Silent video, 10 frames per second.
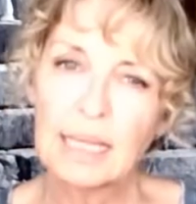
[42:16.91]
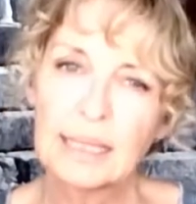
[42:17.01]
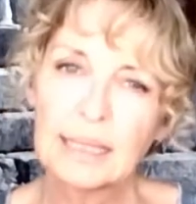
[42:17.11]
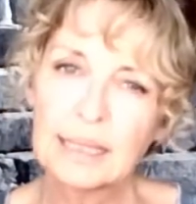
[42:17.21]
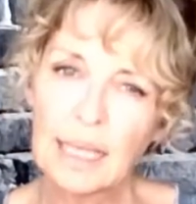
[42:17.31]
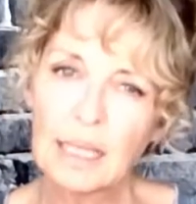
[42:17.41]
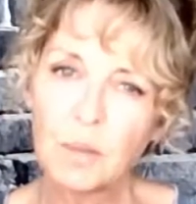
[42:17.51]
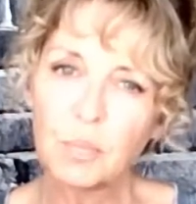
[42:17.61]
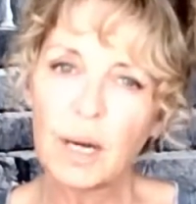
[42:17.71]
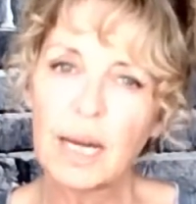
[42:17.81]

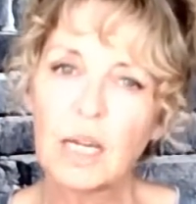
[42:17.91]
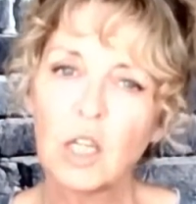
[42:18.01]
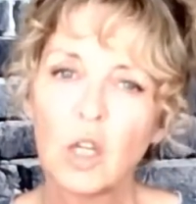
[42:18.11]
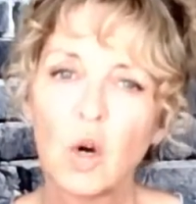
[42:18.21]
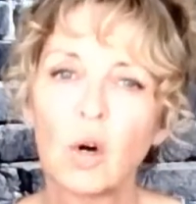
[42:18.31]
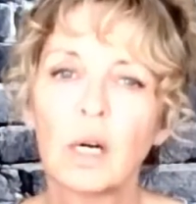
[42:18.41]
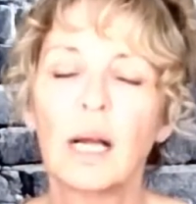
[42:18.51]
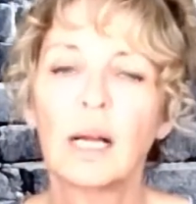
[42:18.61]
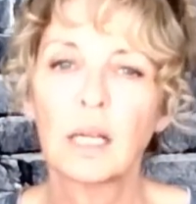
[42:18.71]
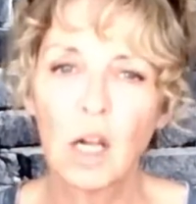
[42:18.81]
Celebrate your
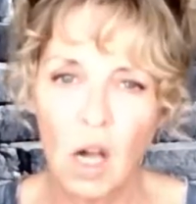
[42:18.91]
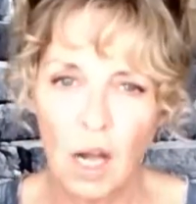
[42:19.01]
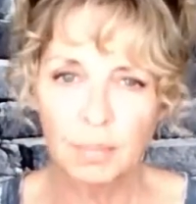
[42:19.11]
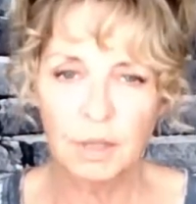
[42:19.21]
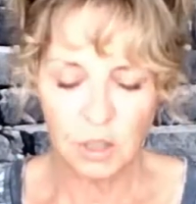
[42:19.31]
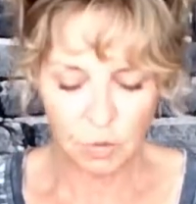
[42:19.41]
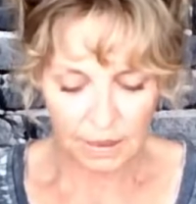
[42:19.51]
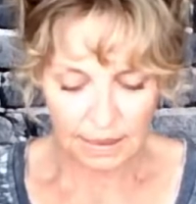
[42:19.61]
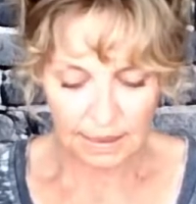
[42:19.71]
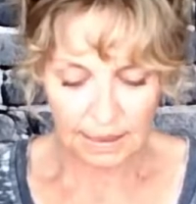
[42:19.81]

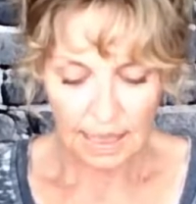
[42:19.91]
accomplishments.